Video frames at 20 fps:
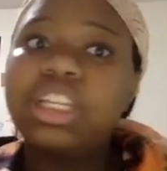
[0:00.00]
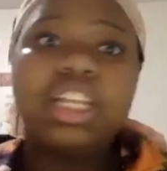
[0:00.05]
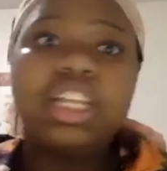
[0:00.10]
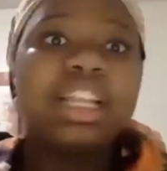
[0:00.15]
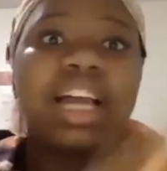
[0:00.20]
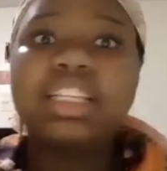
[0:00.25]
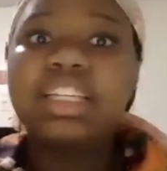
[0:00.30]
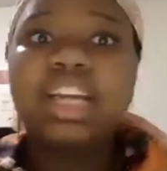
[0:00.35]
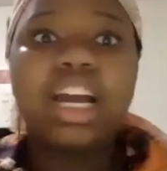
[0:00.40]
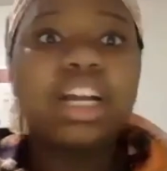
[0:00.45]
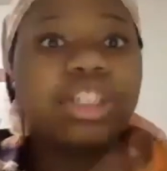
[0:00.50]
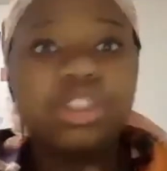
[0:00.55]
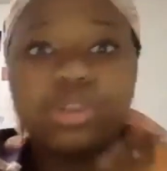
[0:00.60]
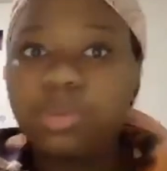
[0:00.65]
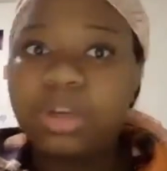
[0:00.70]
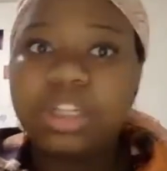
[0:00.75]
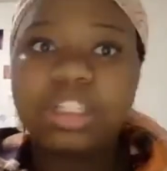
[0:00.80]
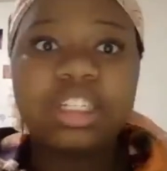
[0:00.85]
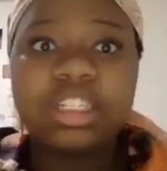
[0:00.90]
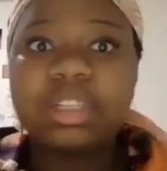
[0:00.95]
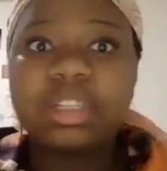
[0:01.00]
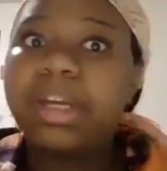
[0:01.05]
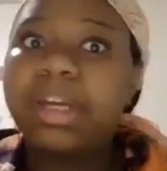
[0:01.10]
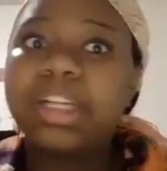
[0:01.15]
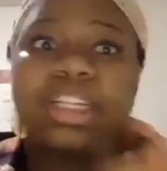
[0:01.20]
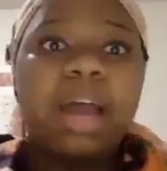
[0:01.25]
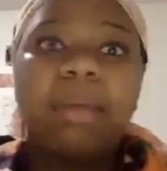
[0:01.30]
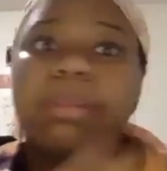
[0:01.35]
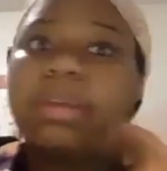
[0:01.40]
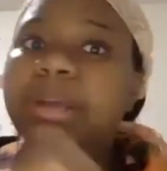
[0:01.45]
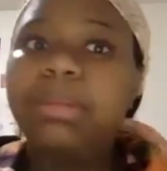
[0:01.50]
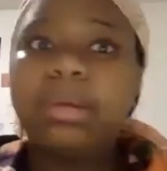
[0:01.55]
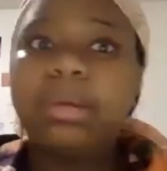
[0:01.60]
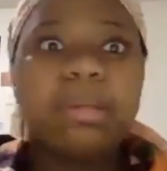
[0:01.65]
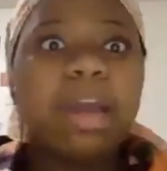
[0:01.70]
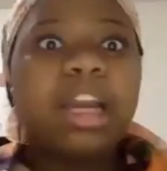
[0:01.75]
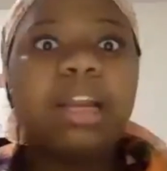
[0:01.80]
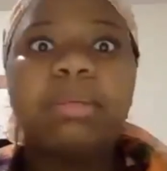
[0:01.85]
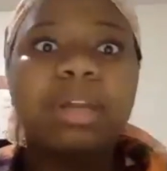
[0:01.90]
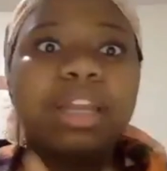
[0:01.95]
And that's not just one system at a time, it could be
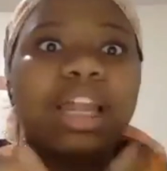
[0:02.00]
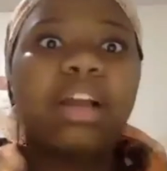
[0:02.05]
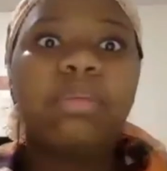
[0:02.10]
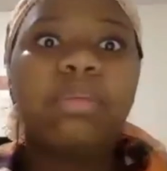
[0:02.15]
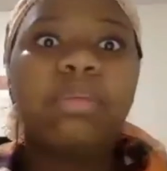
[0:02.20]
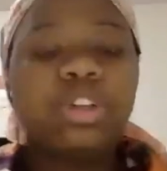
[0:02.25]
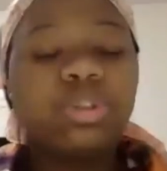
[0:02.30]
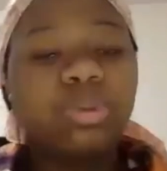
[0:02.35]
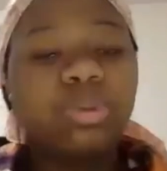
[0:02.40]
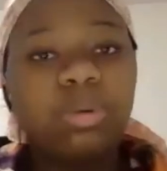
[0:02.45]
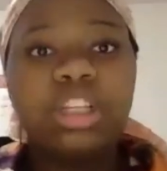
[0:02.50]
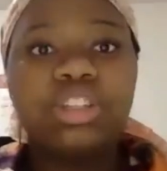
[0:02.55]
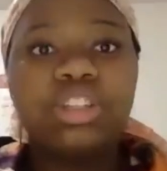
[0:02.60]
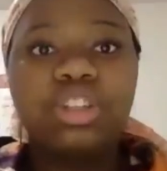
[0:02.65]
many, but like which ones